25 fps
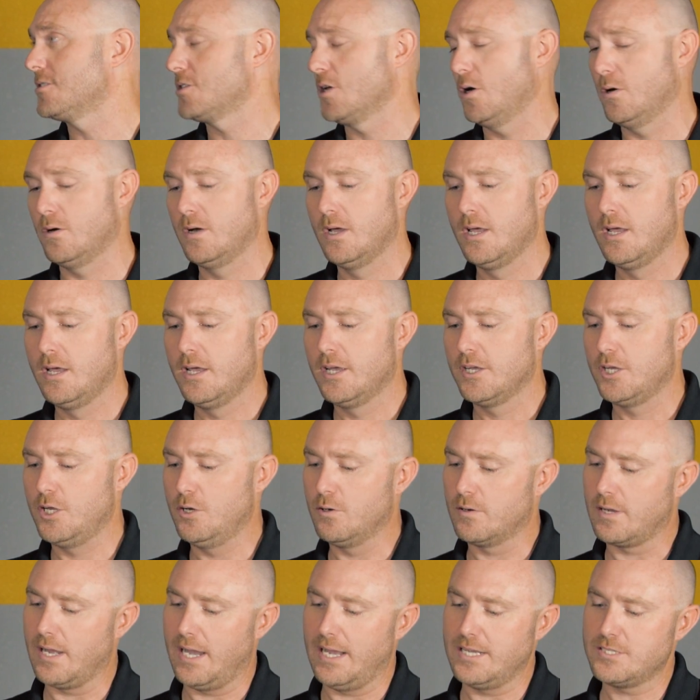So, you
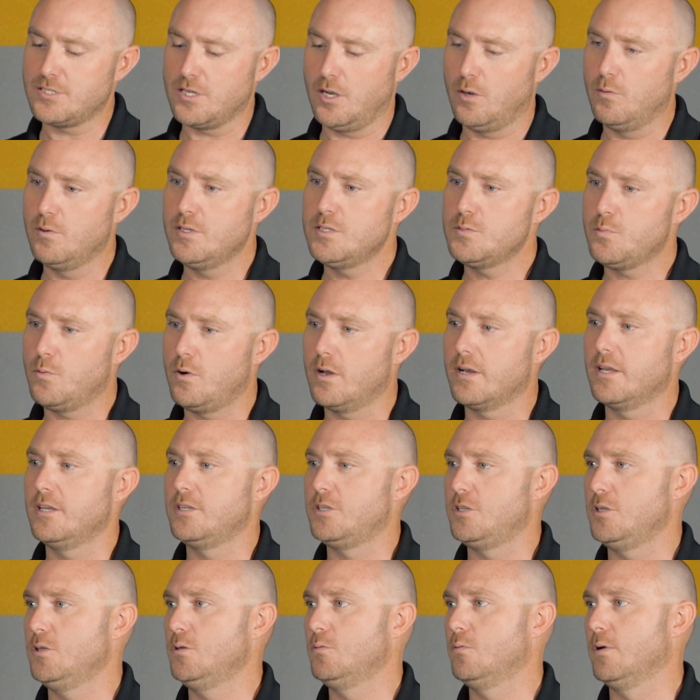know, guys always want to
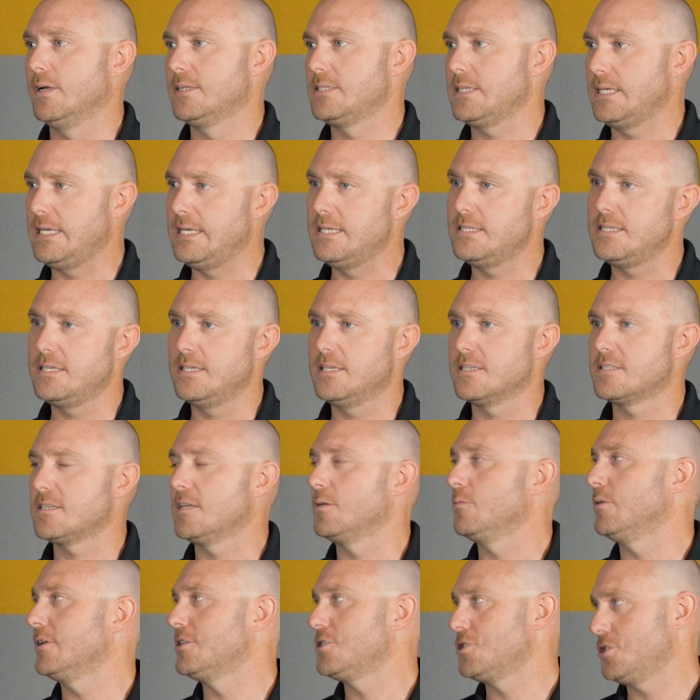do what's easiest
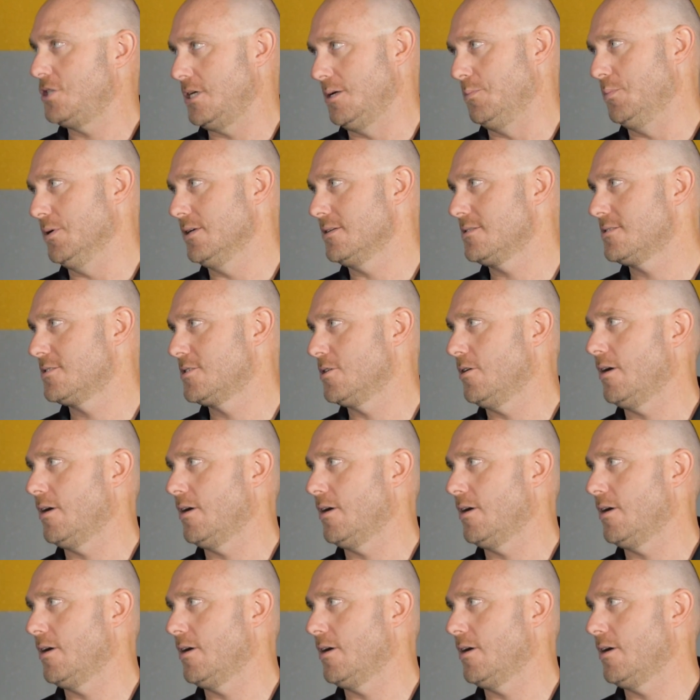and what's cheapest.